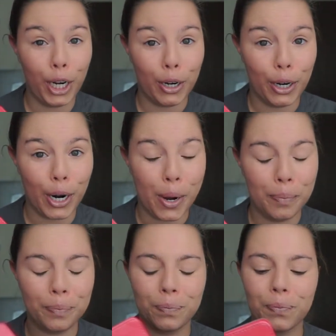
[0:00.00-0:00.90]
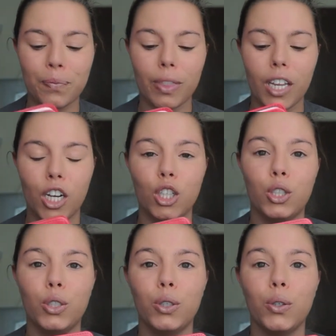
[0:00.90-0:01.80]
year ago
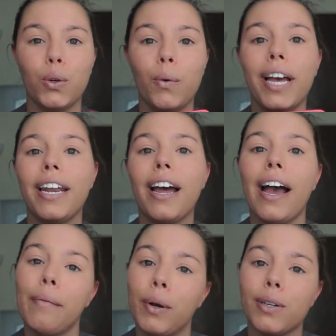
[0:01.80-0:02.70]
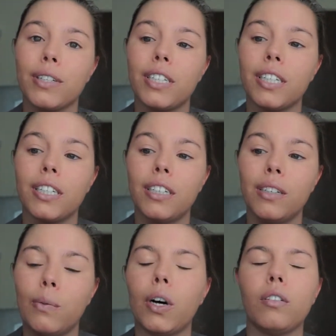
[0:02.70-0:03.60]
to when I posted,
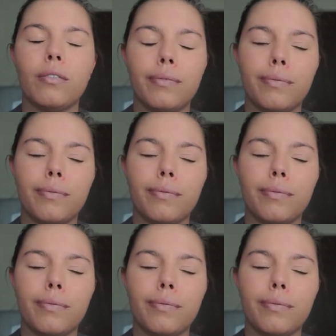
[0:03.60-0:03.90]
well,